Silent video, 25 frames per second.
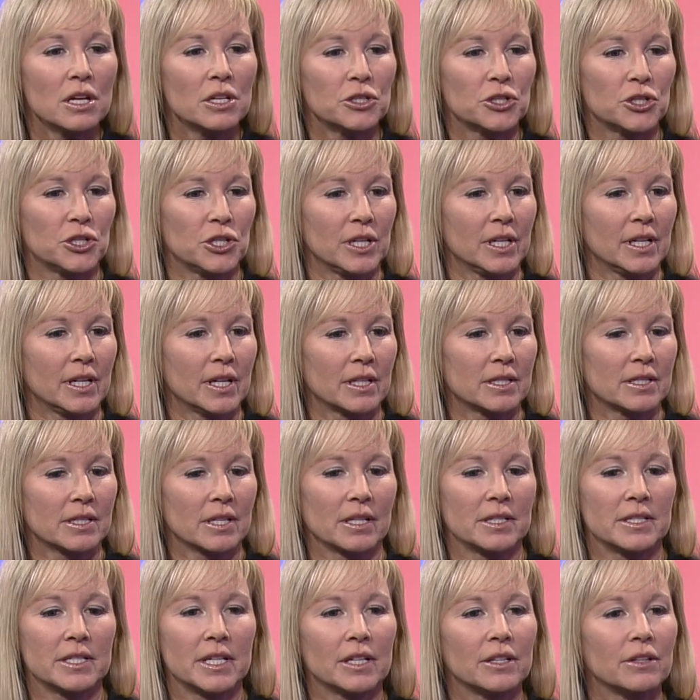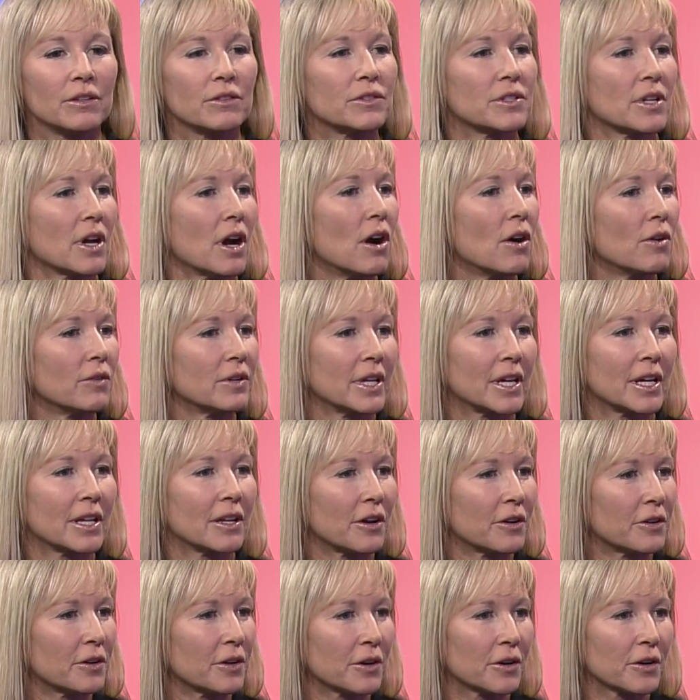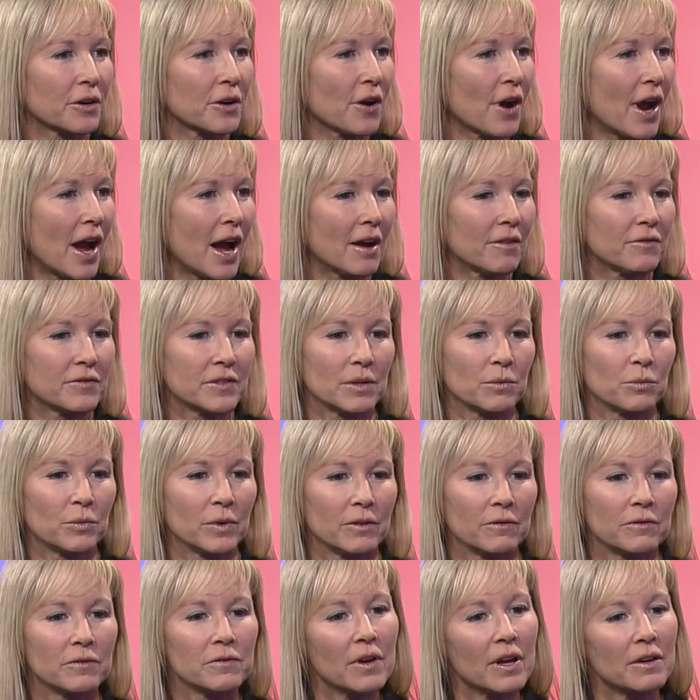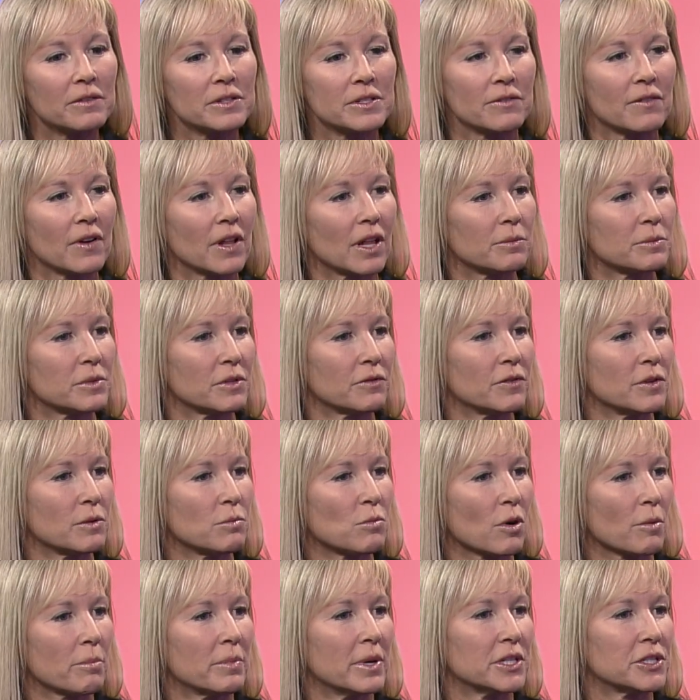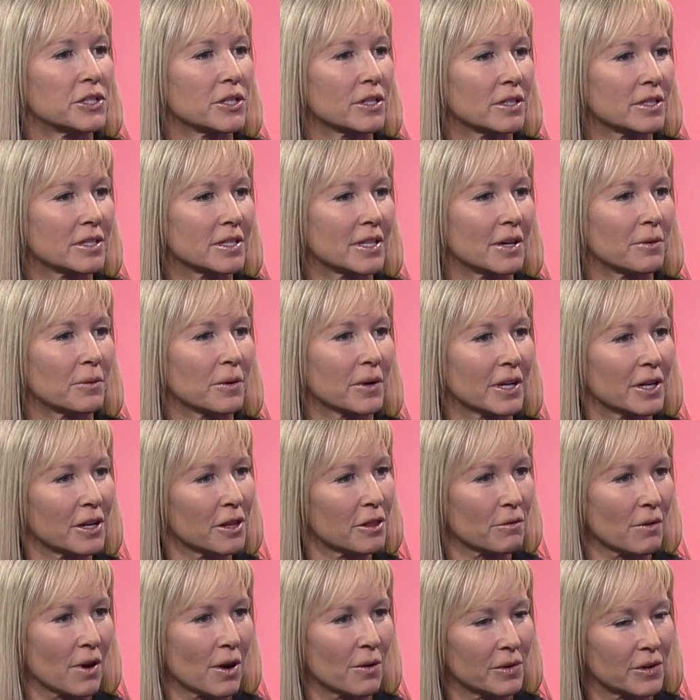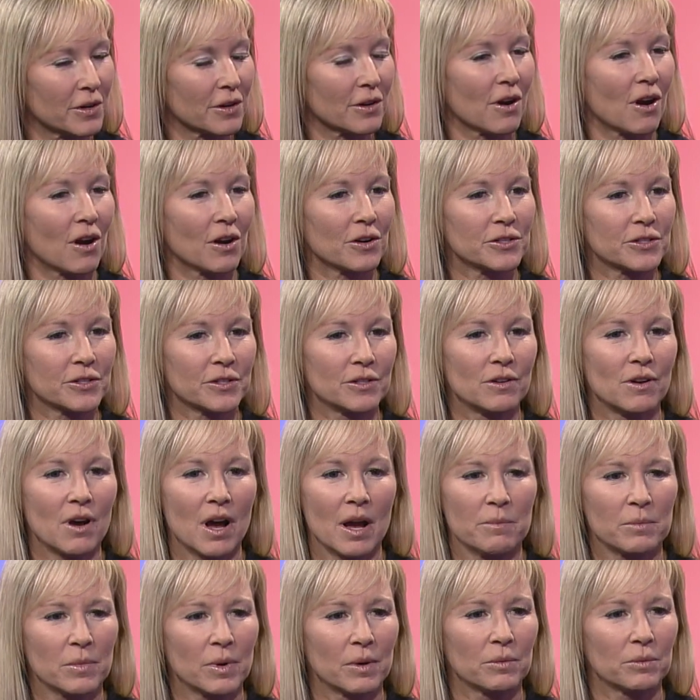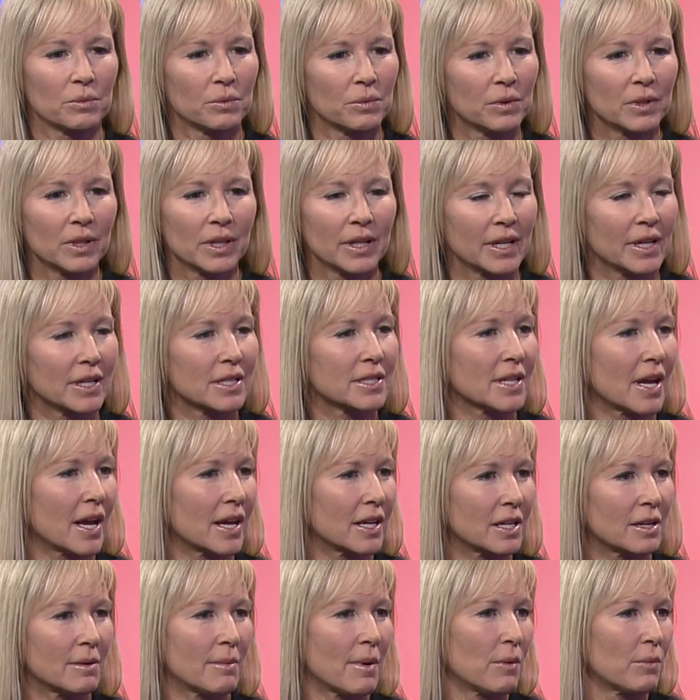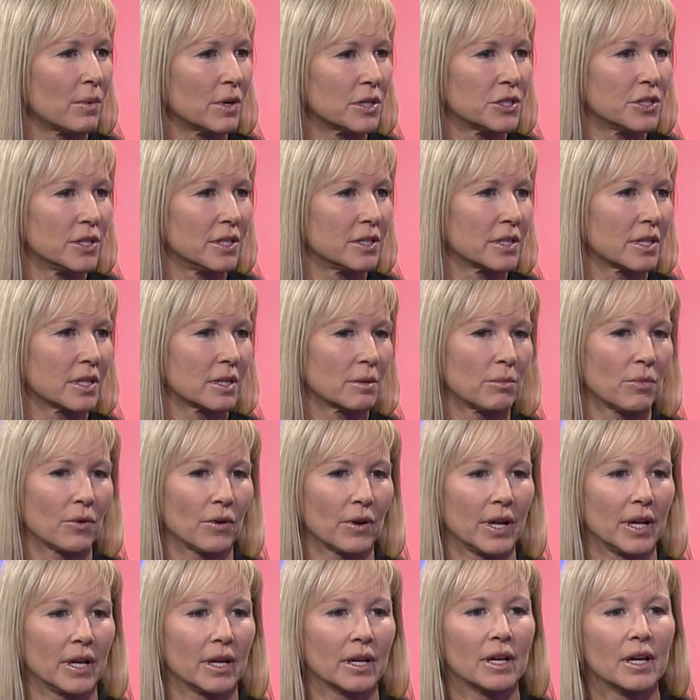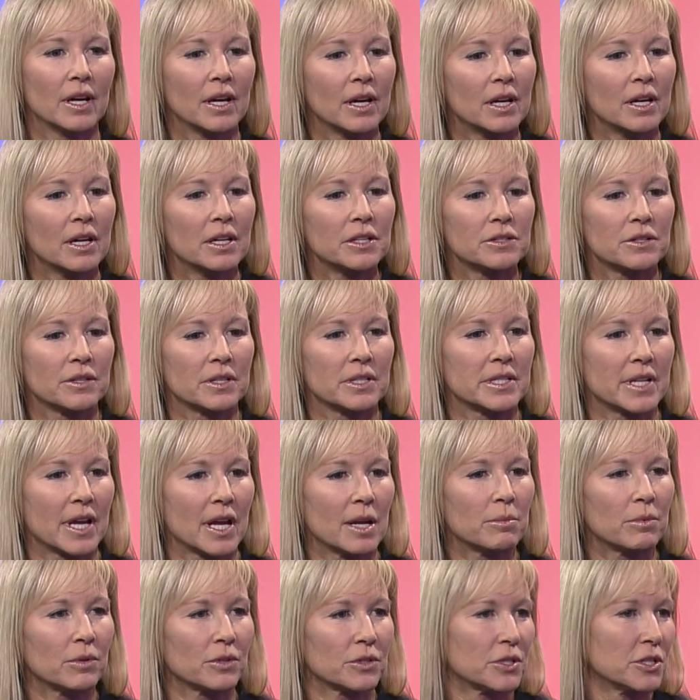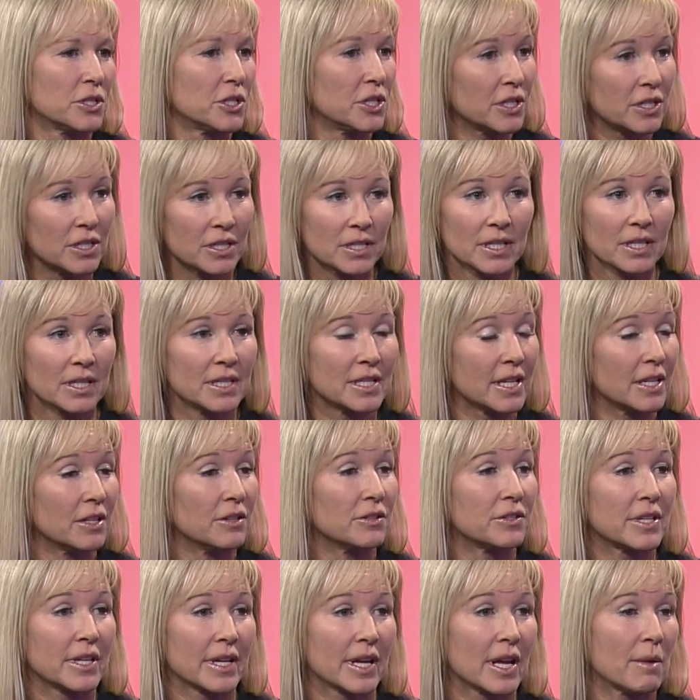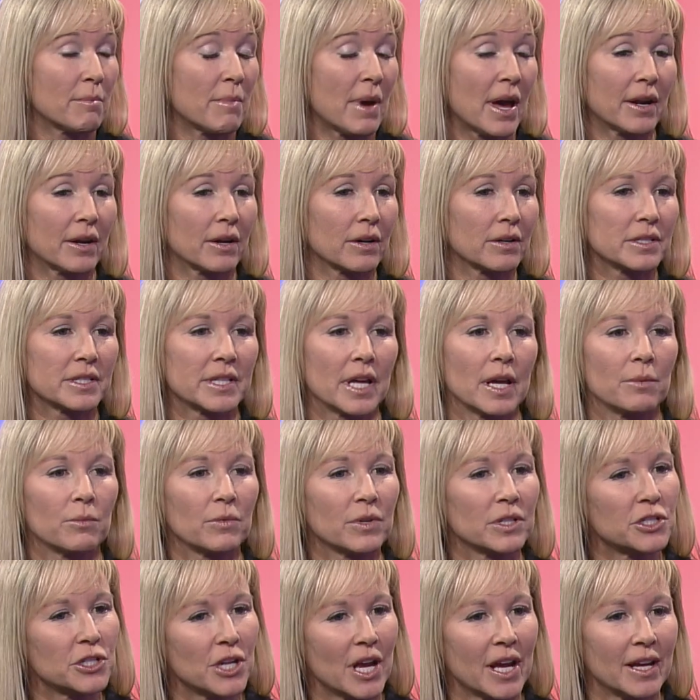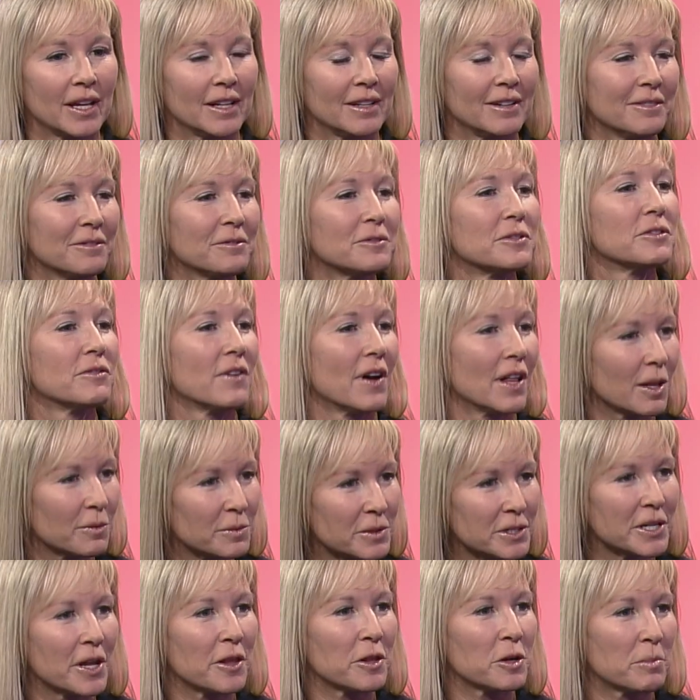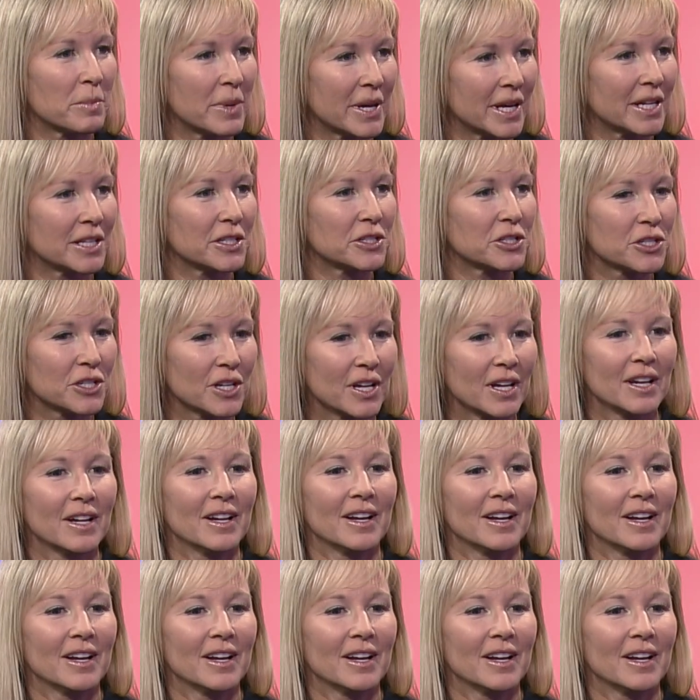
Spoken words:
She has continued to hone in on her craft, and we've developed a few more pitches that we're going to throw in her arsenal. I'm really excited about what she's going to bring to the table, and she just continues to get better. Same with Jade, developed another pitch.